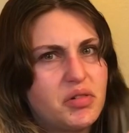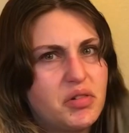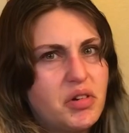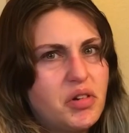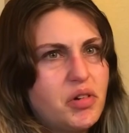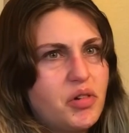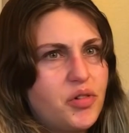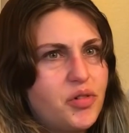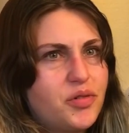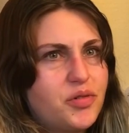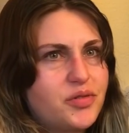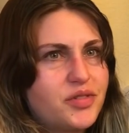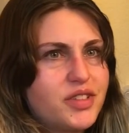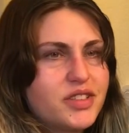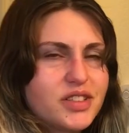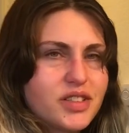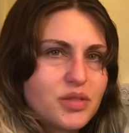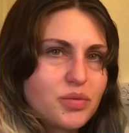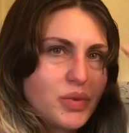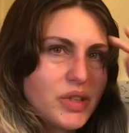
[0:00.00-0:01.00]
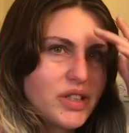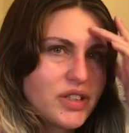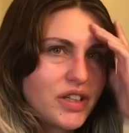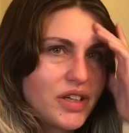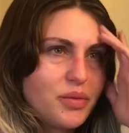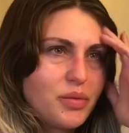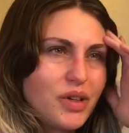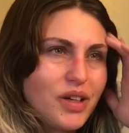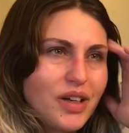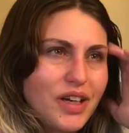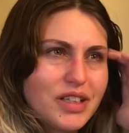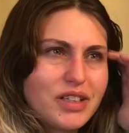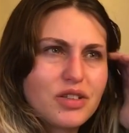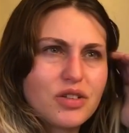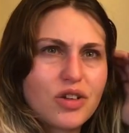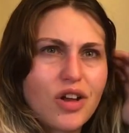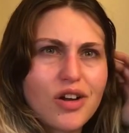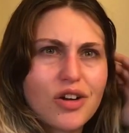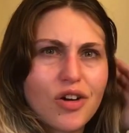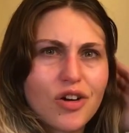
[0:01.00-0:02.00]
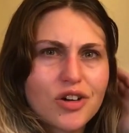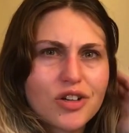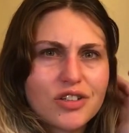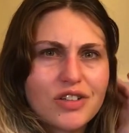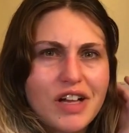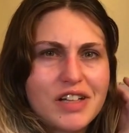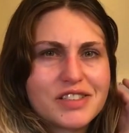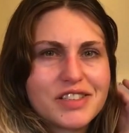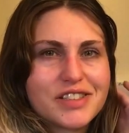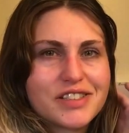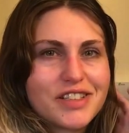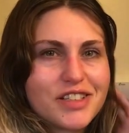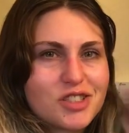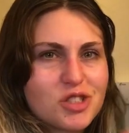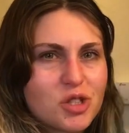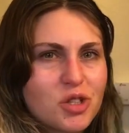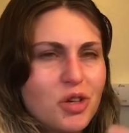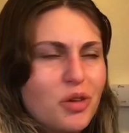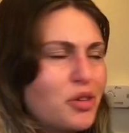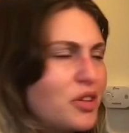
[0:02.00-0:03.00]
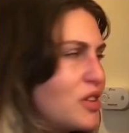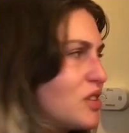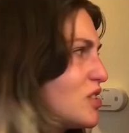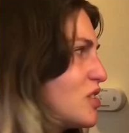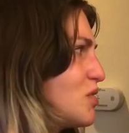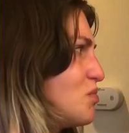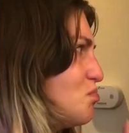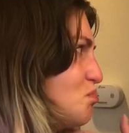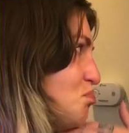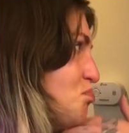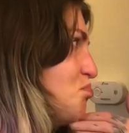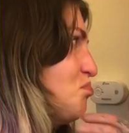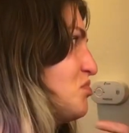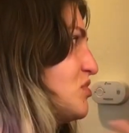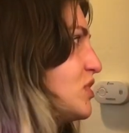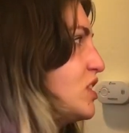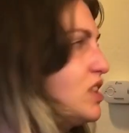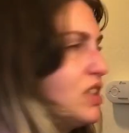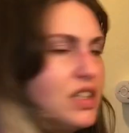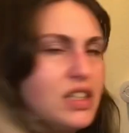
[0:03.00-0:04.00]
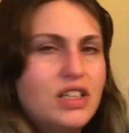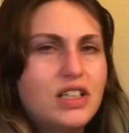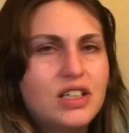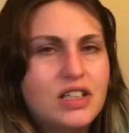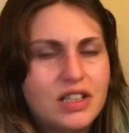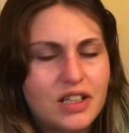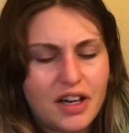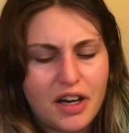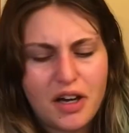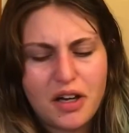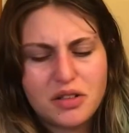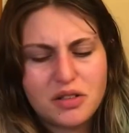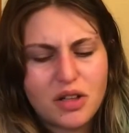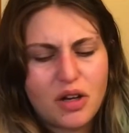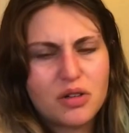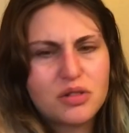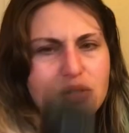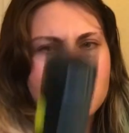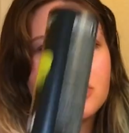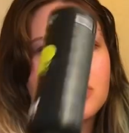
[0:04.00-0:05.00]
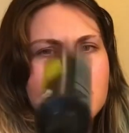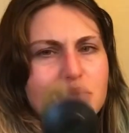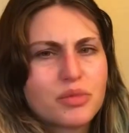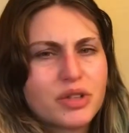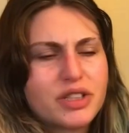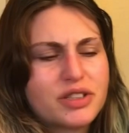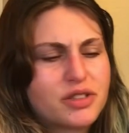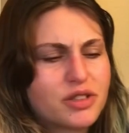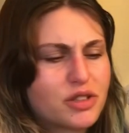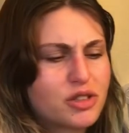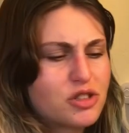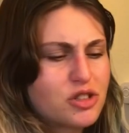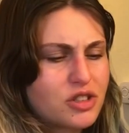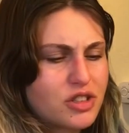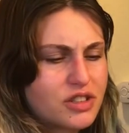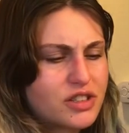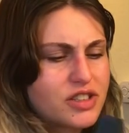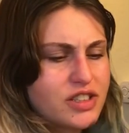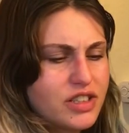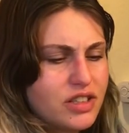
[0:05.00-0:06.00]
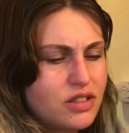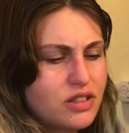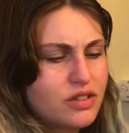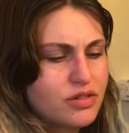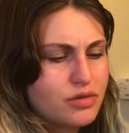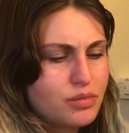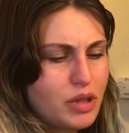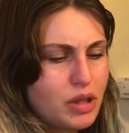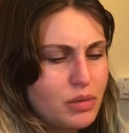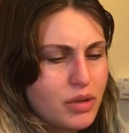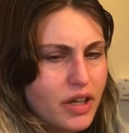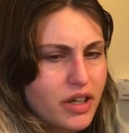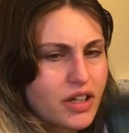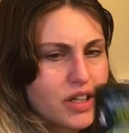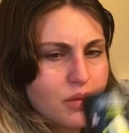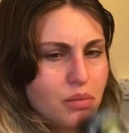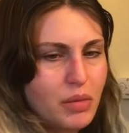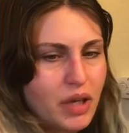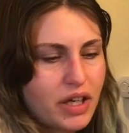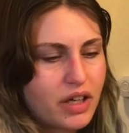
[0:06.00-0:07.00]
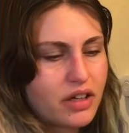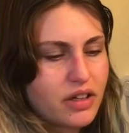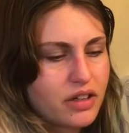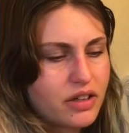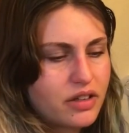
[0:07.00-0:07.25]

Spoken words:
know. This is weird. I did a lot of art classes. I should know this. I'll do some research and see if maybe I can make